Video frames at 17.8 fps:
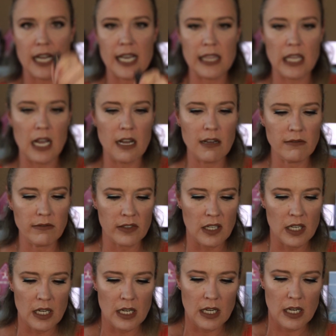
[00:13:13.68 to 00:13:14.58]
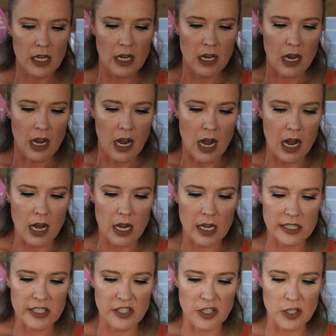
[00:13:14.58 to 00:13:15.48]
I love
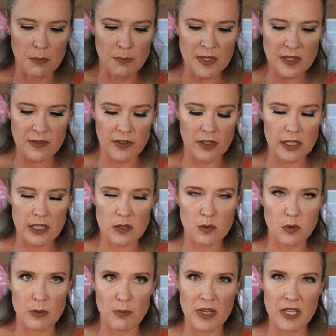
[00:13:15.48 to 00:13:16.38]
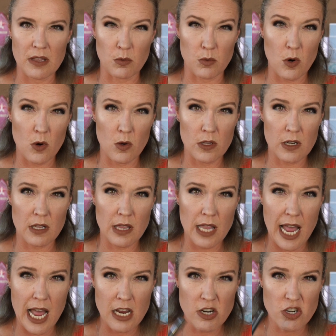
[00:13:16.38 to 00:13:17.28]
uh, dupes for this would be the Roller
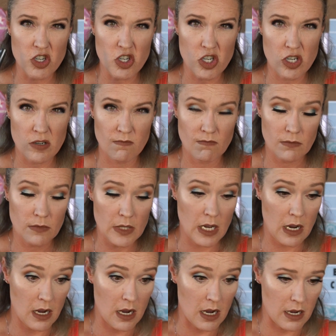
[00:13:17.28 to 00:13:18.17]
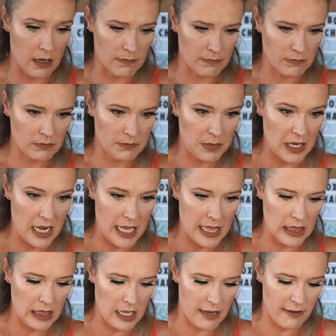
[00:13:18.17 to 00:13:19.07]
Lash, um, but
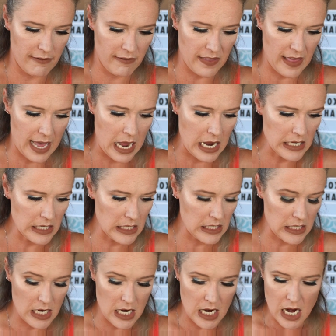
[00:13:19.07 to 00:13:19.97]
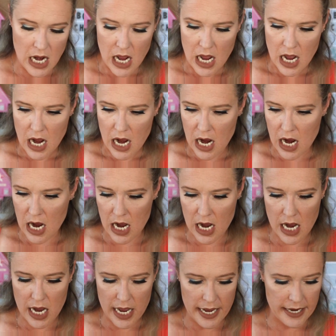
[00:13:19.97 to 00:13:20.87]
I love that.
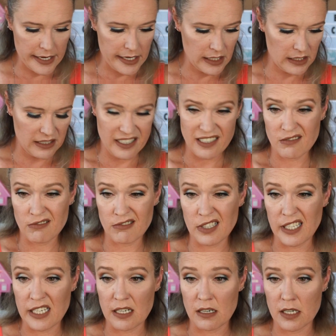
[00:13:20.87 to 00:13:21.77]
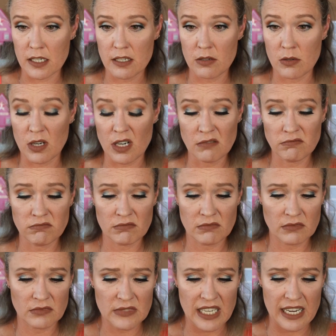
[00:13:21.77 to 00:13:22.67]
I didn't really contour
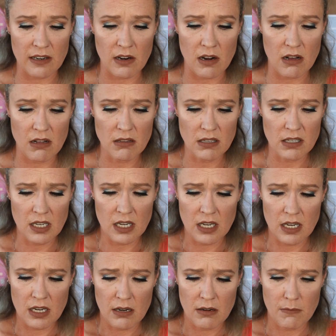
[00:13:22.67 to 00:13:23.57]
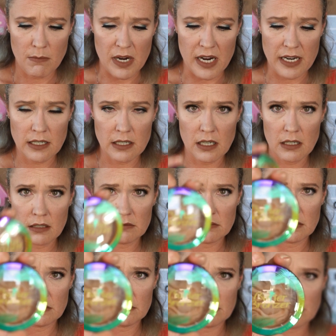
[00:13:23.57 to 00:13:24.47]
at all, but
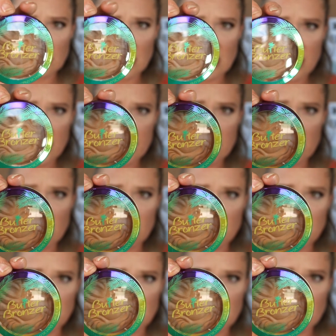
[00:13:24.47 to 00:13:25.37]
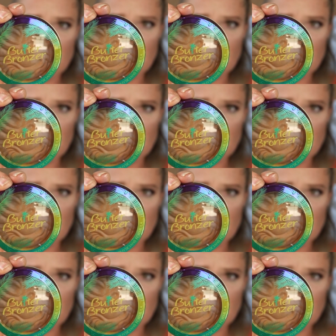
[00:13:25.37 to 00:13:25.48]
I used